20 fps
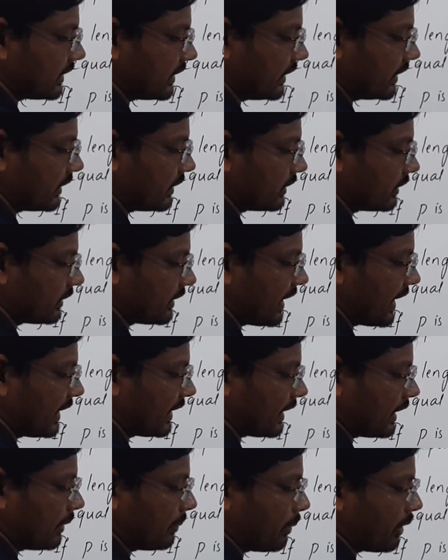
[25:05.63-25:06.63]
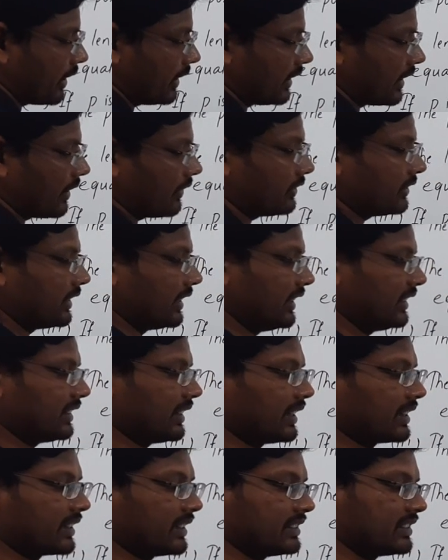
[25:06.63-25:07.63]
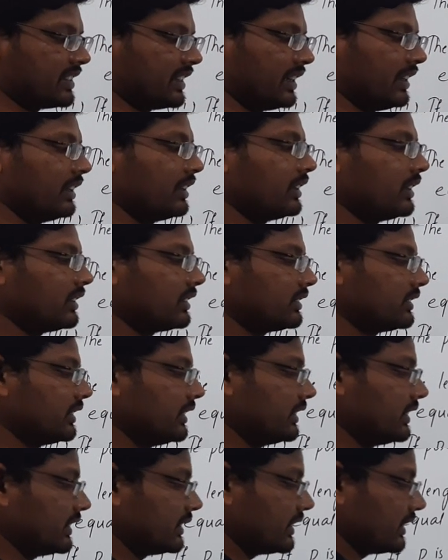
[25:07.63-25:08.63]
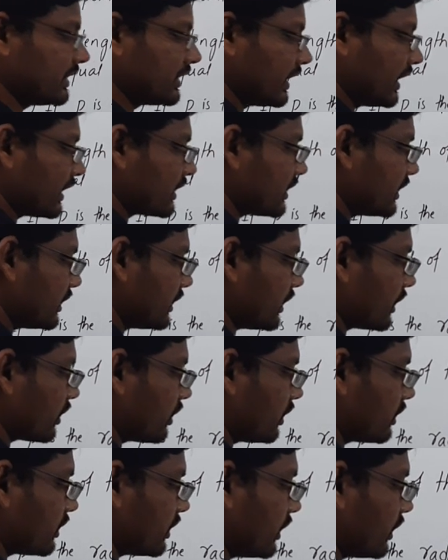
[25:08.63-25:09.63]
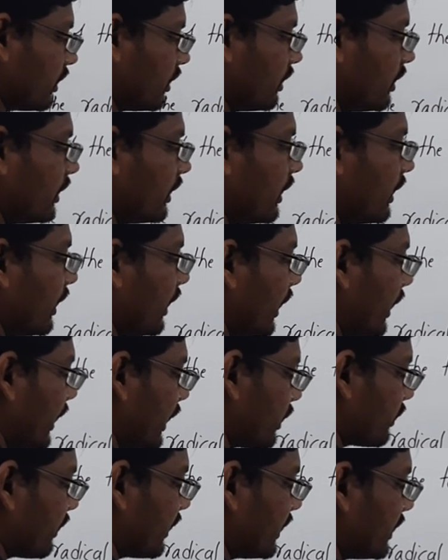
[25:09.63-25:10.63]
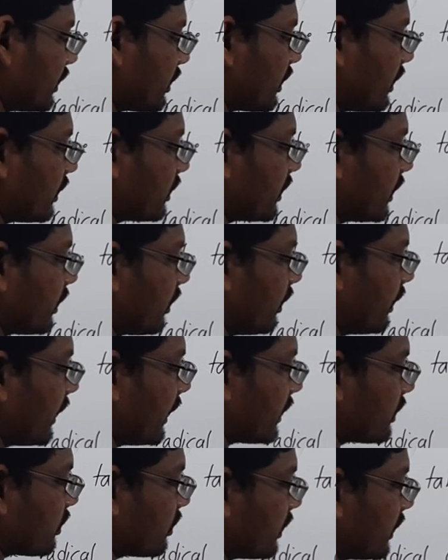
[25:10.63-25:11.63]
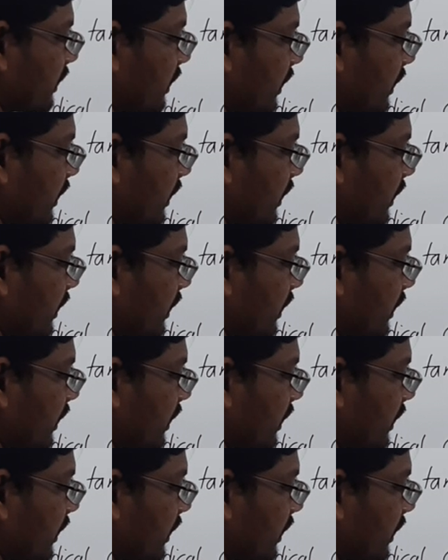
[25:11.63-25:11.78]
here, radical point of 3 circles here. This is S is equal 0, S1 is equal 0, S2 is